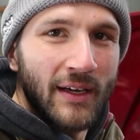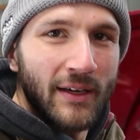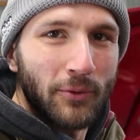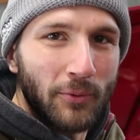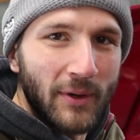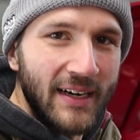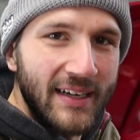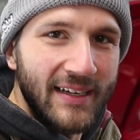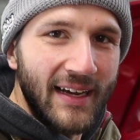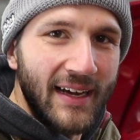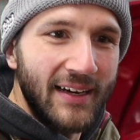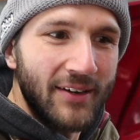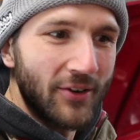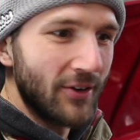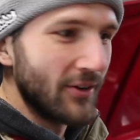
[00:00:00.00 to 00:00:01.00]

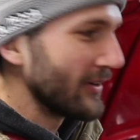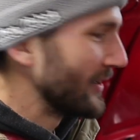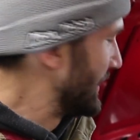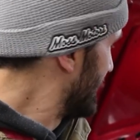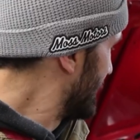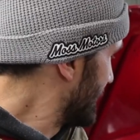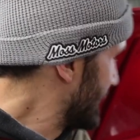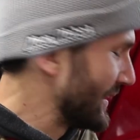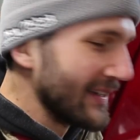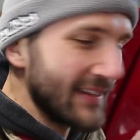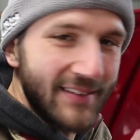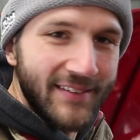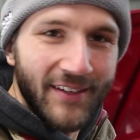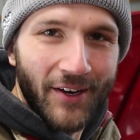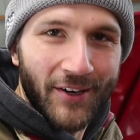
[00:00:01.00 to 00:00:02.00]
radiator uh,
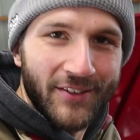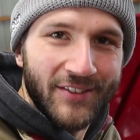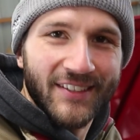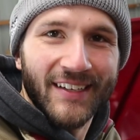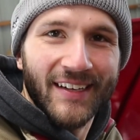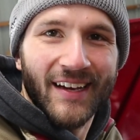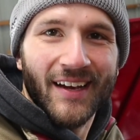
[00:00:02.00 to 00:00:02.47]
duct